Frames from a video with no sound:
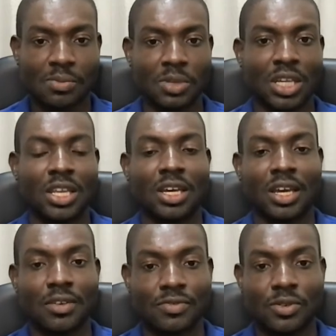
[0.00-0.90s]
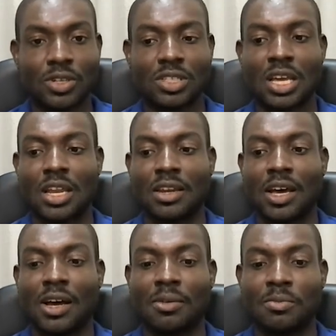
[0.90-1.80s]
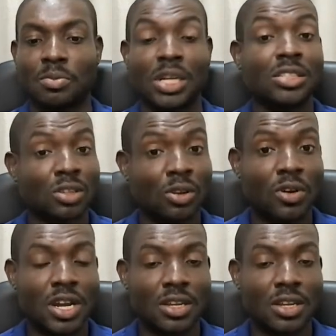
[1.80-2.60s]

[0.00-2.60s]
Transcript: media efforts, and praise the Lord,